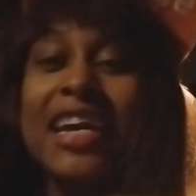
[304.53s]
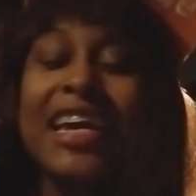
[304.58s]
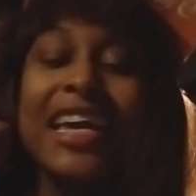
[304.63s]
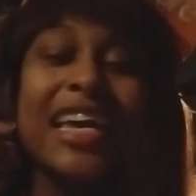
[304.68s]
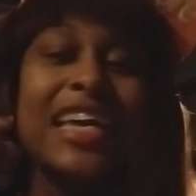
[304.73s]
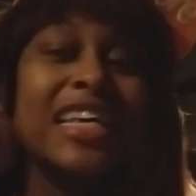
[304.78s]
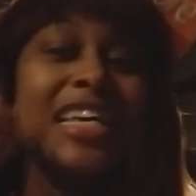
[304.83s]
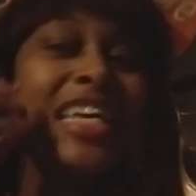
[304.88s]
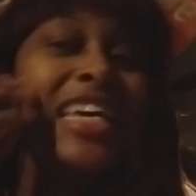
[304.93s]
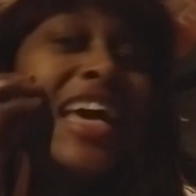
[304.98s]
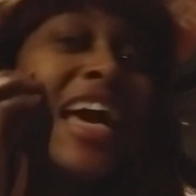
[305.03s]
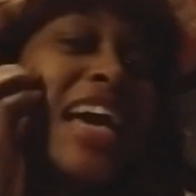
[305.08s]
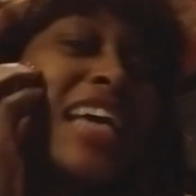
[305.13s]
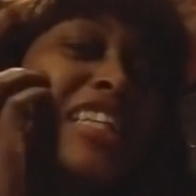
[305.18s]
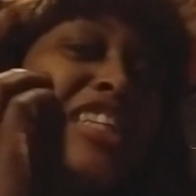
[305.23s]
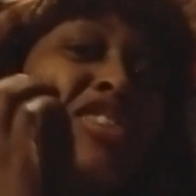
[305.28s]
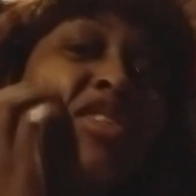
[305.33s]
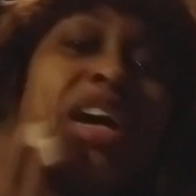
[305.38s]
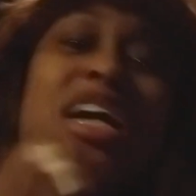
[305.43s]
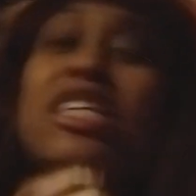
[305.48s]
He, he had
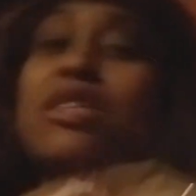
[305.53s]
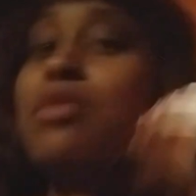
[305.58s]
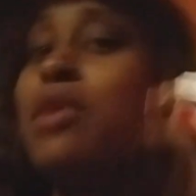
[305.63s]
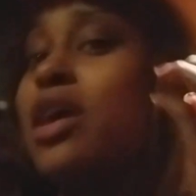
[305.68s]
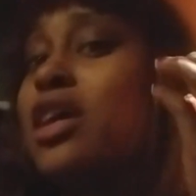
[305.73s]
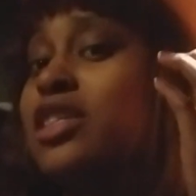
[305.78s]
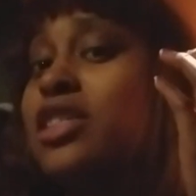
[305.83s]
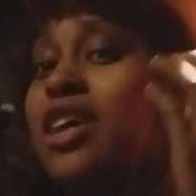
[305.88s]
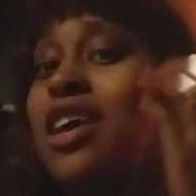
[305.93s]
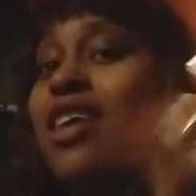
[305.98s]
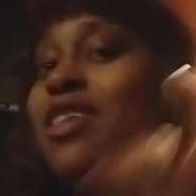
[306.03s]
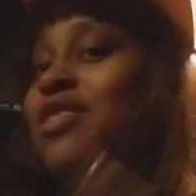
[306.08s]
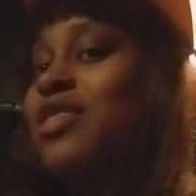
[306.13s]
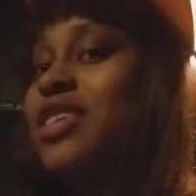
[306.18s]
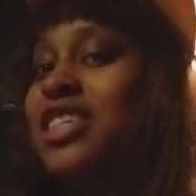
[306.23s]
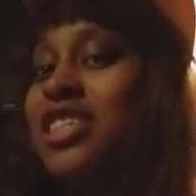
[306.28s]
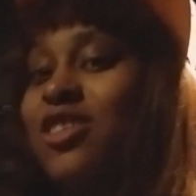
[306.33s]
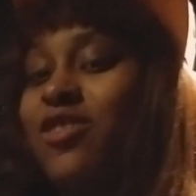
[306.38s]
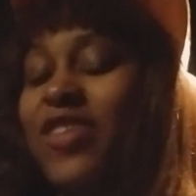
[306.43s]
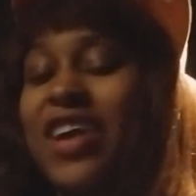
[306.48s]
scratch marks all on
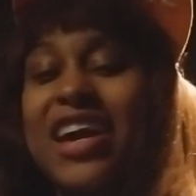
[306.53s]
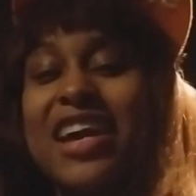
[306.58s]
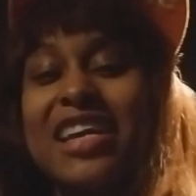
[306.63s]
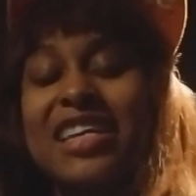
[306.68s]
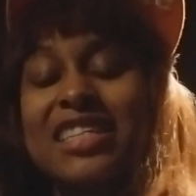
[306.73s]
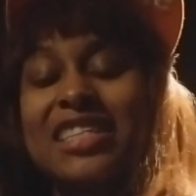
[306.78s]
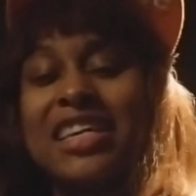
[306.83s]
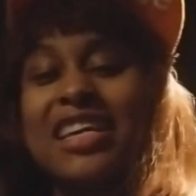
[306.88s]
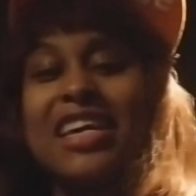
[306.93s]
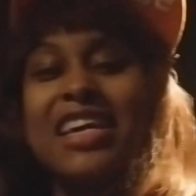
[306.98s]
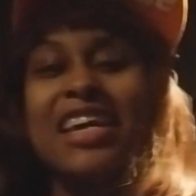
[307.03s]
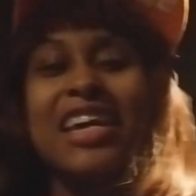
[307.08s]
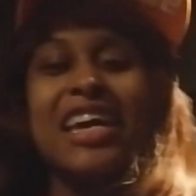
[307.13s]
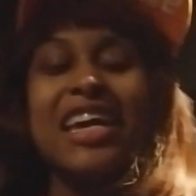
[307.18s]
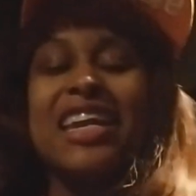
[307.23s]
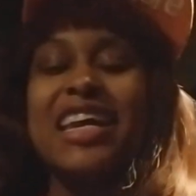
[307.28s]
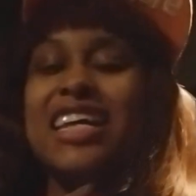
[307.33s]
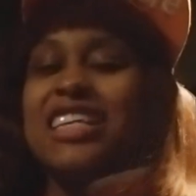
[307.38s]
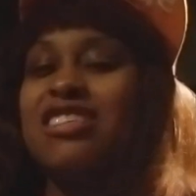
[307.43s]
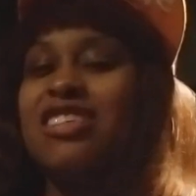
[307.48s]
his face,
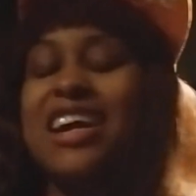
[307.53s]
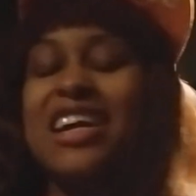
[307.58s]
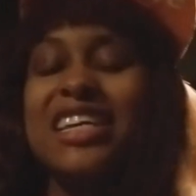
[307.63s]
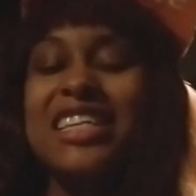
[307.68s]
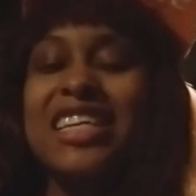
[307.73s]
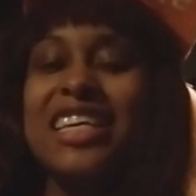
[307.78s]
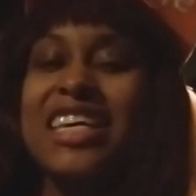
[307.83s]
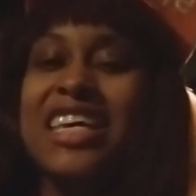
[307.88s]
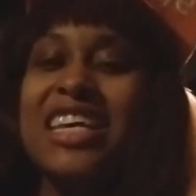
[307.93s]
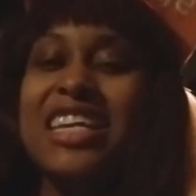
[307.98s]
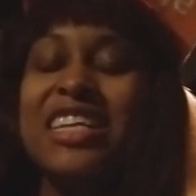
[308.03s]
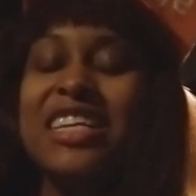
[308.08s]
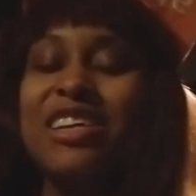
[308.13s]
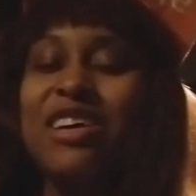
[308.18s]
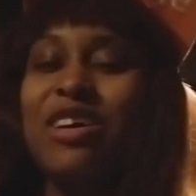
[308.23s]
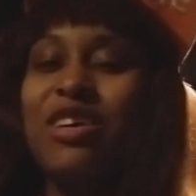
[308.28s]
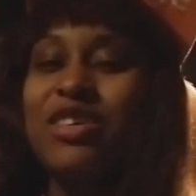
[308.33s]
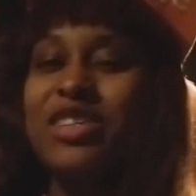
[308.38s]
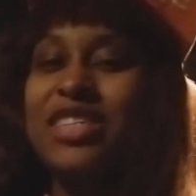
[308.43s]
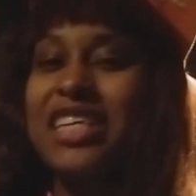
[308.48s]
and they trying to get the keys to
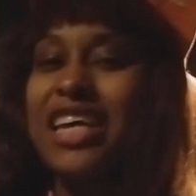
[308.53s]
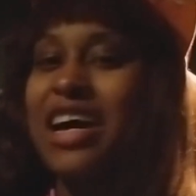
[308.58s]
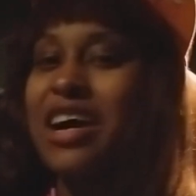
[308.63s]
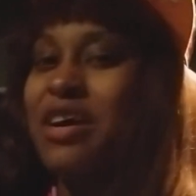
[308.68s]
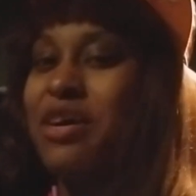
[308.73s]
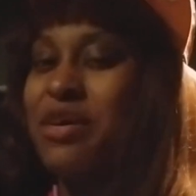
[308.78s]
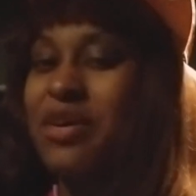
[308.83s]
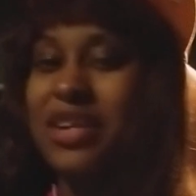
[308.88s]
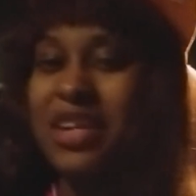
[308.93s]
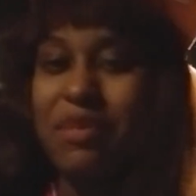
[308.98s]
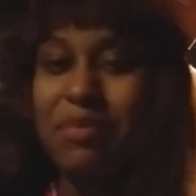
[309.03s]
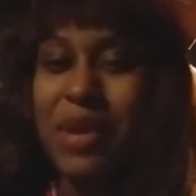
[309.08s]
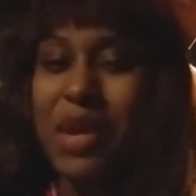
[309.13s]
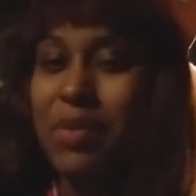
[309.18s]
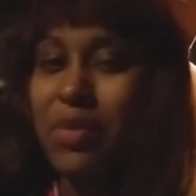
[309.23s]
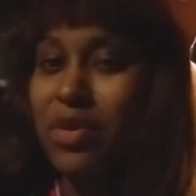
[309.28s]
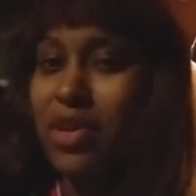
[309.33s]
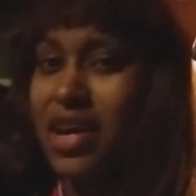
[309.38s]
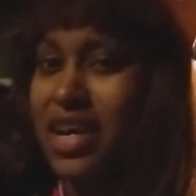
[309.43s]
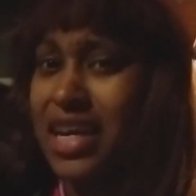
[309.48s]
the hotel, and the
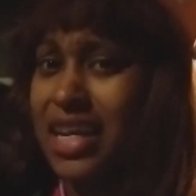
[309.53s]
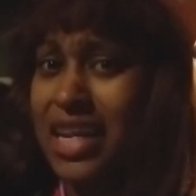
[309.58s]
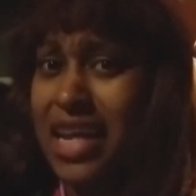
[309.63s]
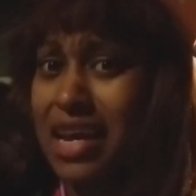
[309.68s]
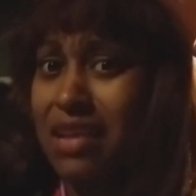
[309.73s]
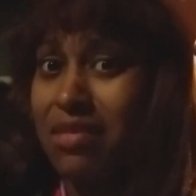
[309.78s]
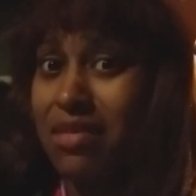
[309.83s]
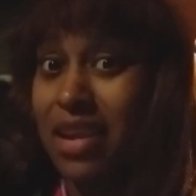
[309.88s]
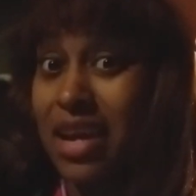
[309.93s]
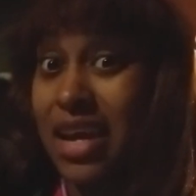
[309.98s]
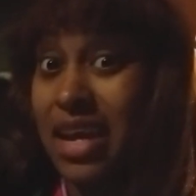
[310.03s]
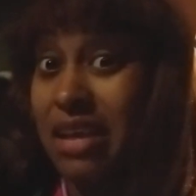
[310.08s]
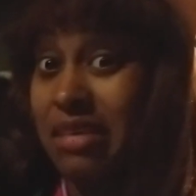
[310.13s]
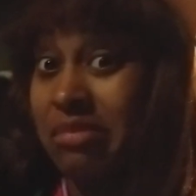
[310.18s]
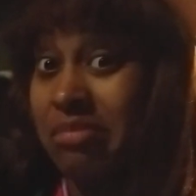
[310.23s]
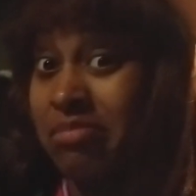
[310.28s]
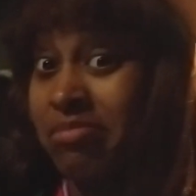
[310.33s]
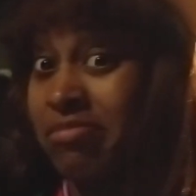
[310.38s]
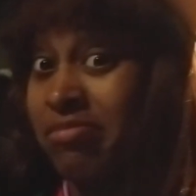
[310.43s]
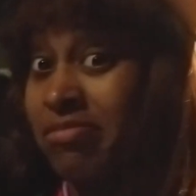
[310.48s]
people looking at him like,
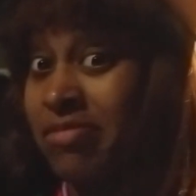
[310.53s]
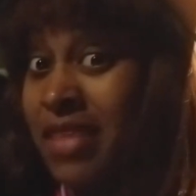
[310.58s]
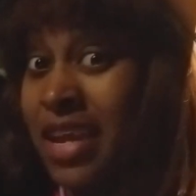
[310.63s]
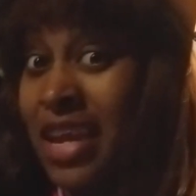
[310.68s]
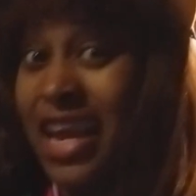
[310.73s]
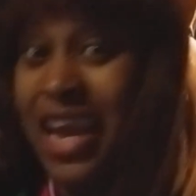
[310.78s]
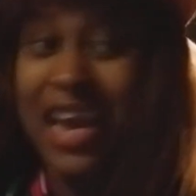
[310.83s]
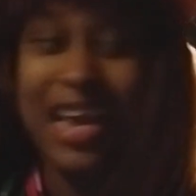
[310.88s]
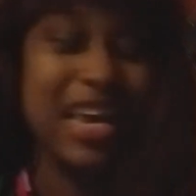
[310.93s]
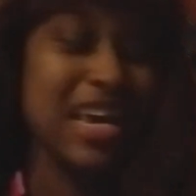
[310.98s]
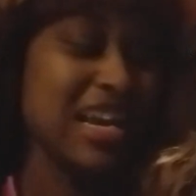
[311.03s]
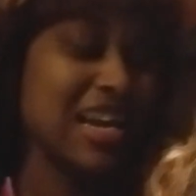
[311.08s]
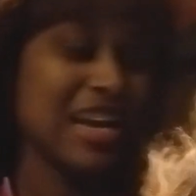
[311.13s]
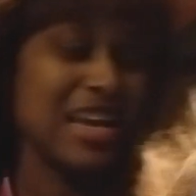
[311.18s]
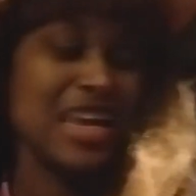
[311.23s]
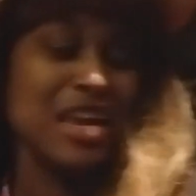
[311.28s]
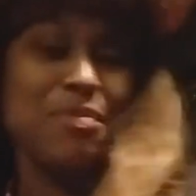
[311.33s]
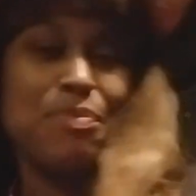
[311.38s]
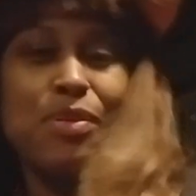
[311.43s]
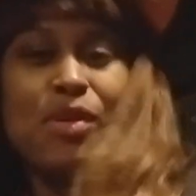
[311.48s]
and he uh,
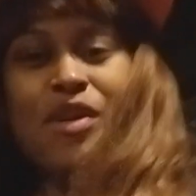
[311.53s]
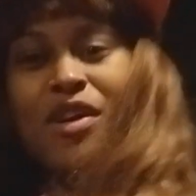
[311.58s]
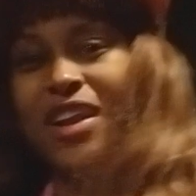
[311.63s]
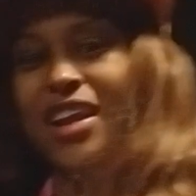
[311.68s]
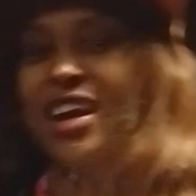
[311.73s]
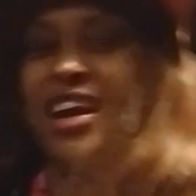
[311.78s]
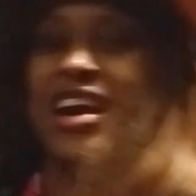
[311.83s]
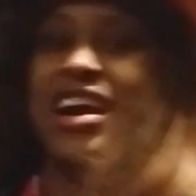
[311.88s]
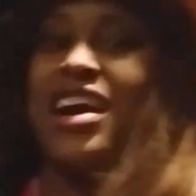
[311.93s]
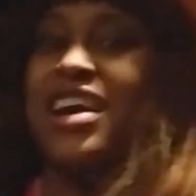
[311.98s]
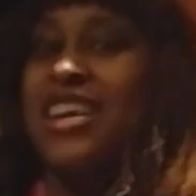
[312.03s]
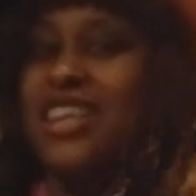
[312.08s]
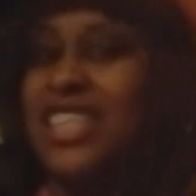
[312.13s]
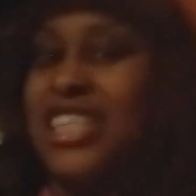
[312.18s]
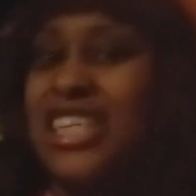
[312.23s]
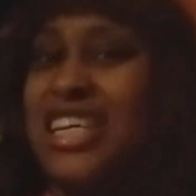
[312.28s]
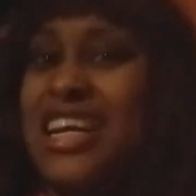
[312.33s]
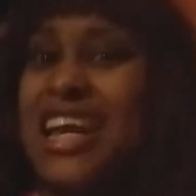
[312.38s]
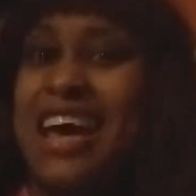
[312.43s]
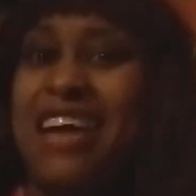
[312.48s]
he pulling her, and
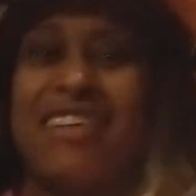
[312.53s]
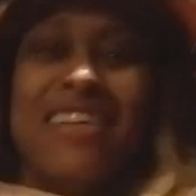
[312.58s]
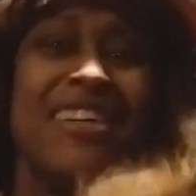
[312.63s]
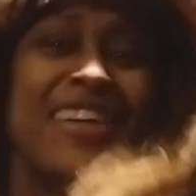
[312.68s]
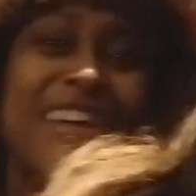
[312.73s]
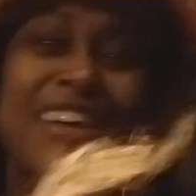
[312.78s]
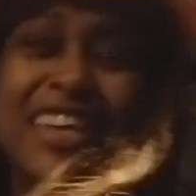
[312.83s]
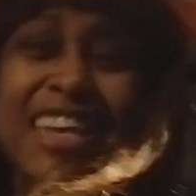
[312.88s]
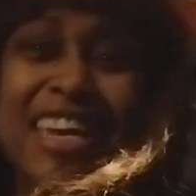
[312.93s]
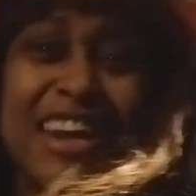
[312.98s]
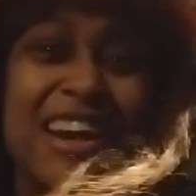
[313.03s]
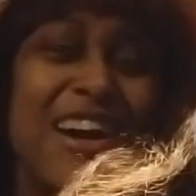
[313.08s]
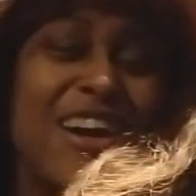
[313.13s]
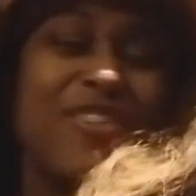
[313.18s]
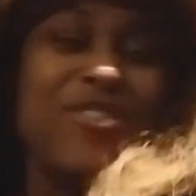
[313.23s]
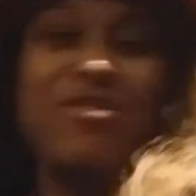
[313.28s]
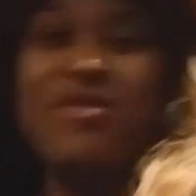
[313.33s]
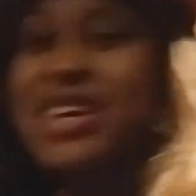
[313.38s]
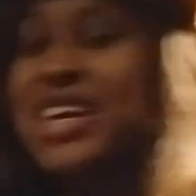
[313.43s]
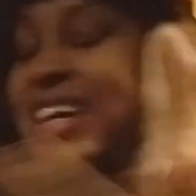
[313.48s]
she like, get
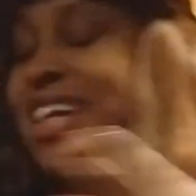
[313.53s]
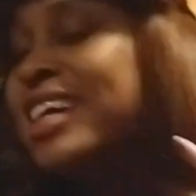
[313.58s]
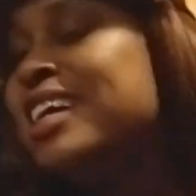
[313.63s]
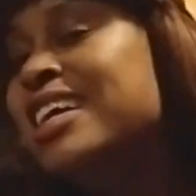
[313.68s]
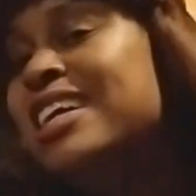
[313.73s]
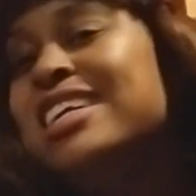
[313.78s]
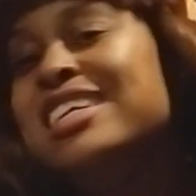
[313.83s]
off me.